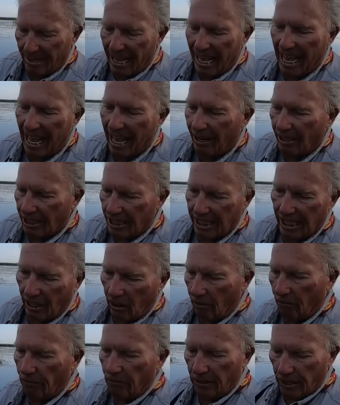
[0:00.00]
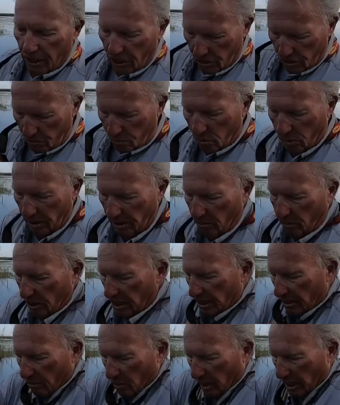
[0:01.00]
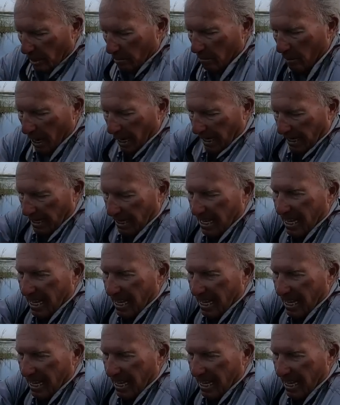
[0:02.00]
how to tell a fish when, when, you, when they bite.